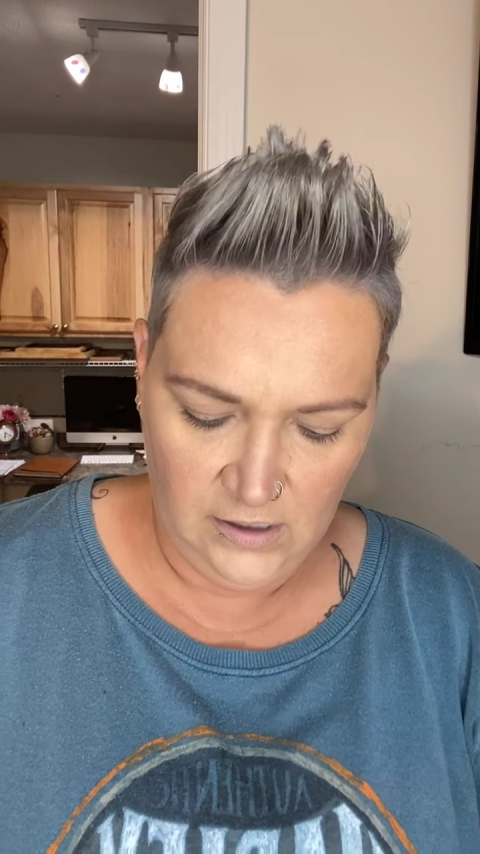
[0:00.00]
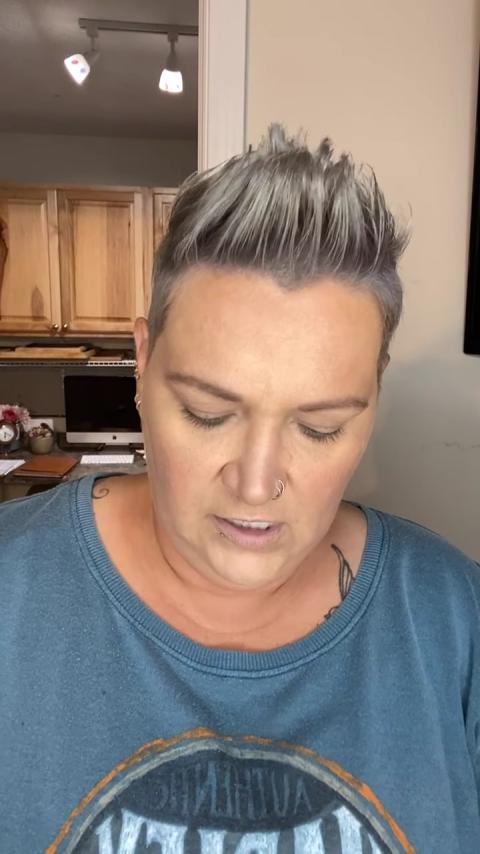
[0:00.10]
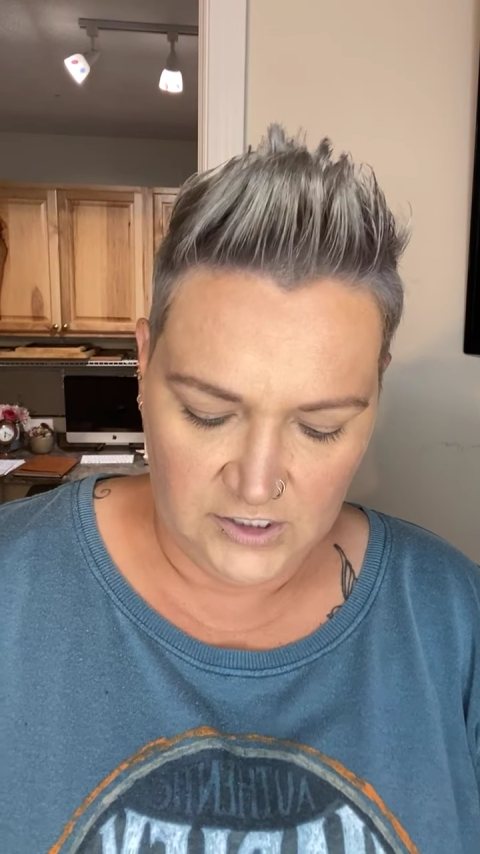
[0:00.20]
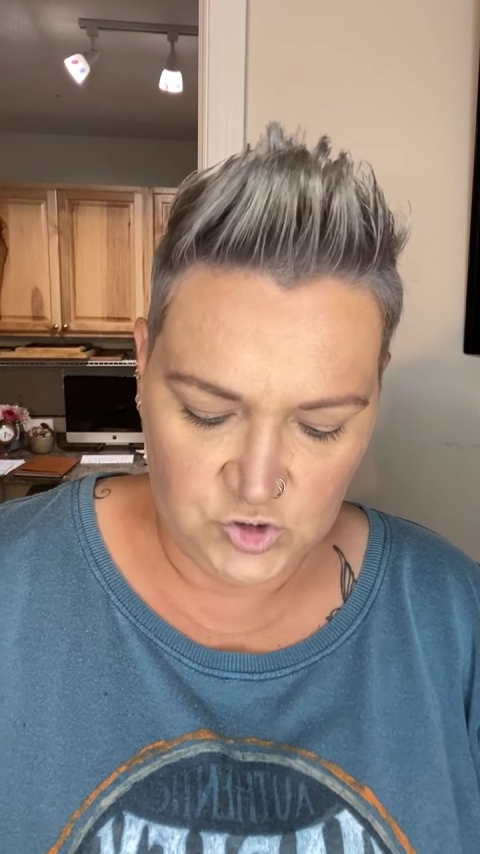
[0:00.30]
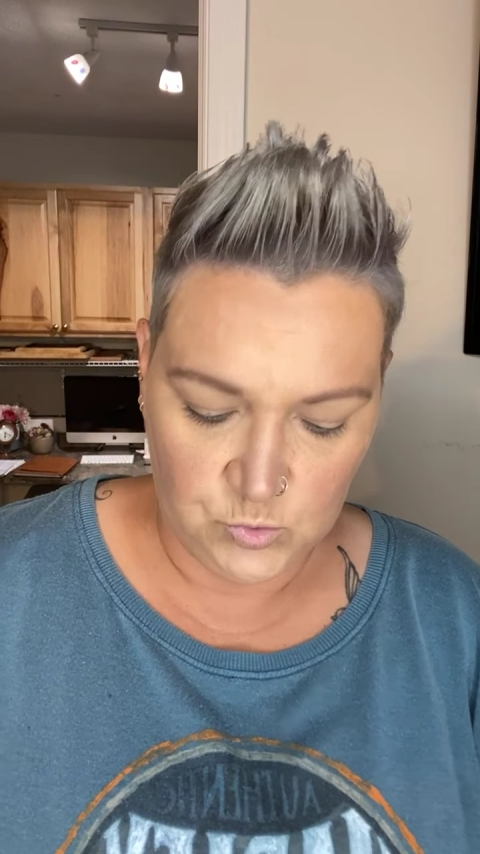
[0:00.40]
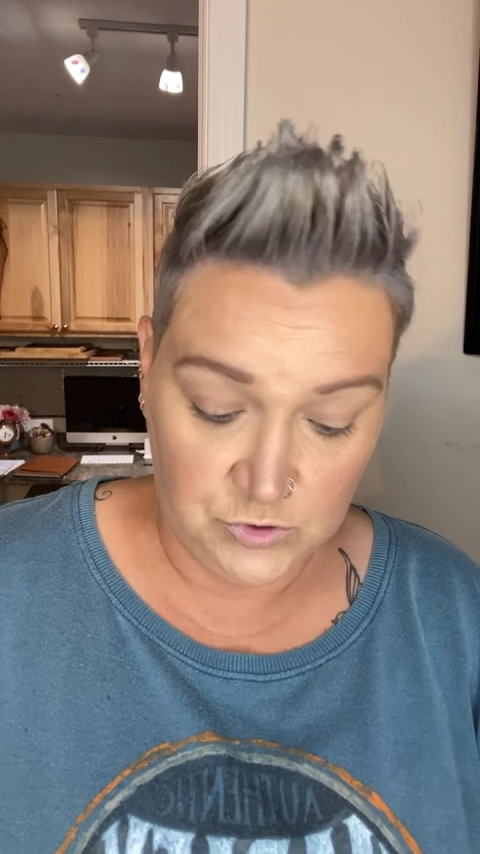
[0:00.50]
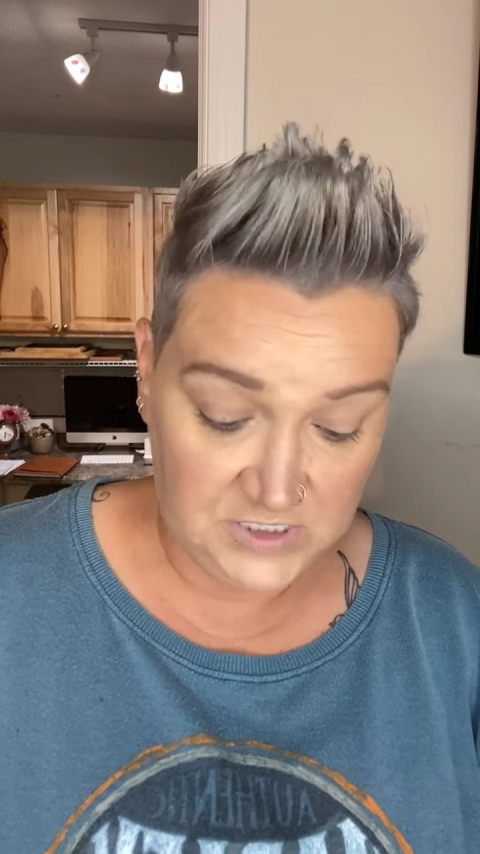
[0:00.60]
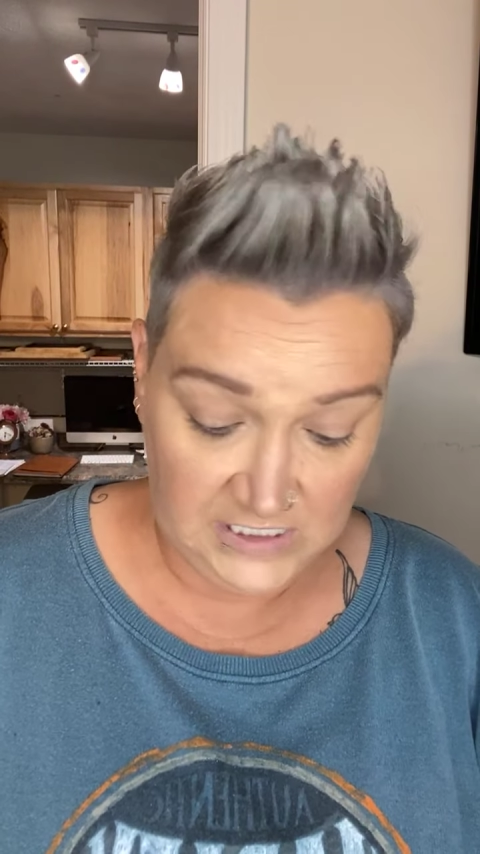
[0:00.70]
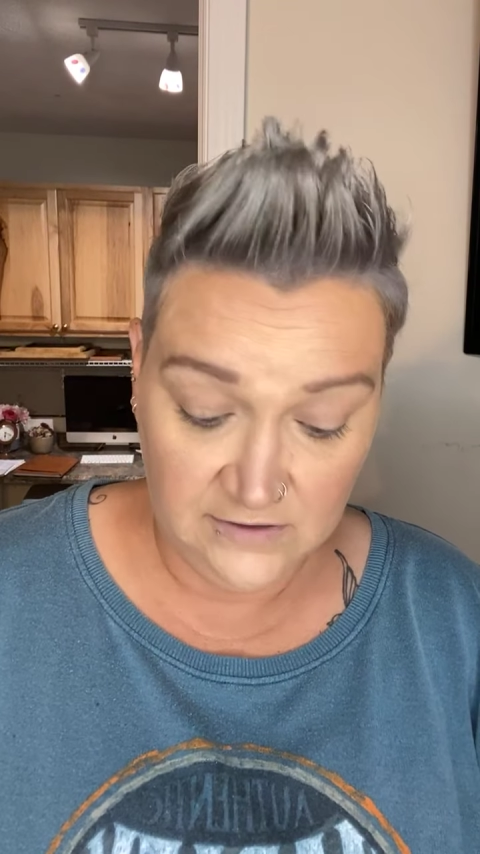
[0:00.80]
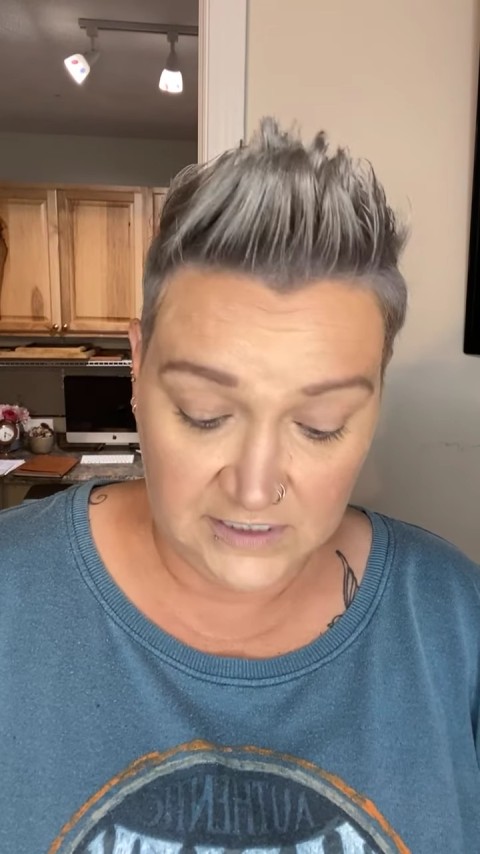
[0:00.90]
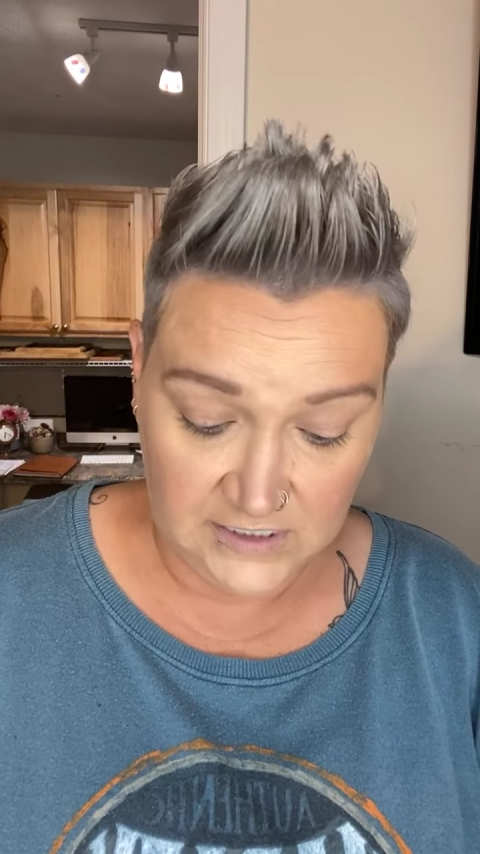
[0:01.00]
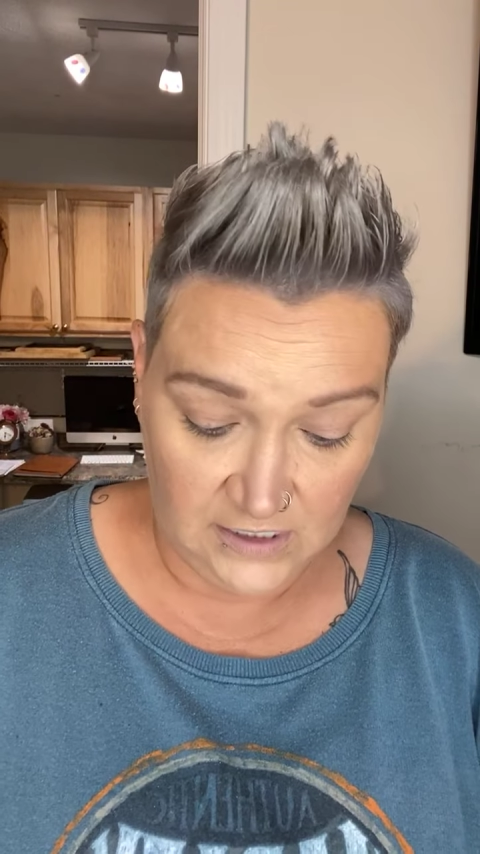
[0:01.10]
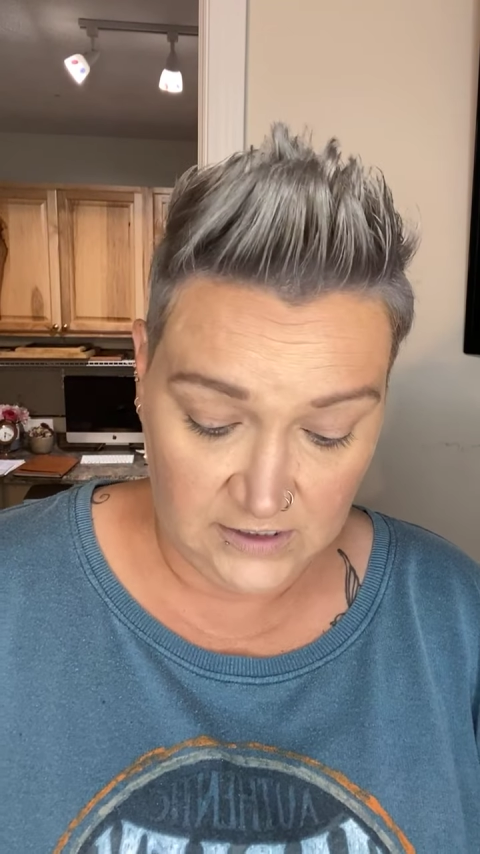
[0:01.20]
It is routinely done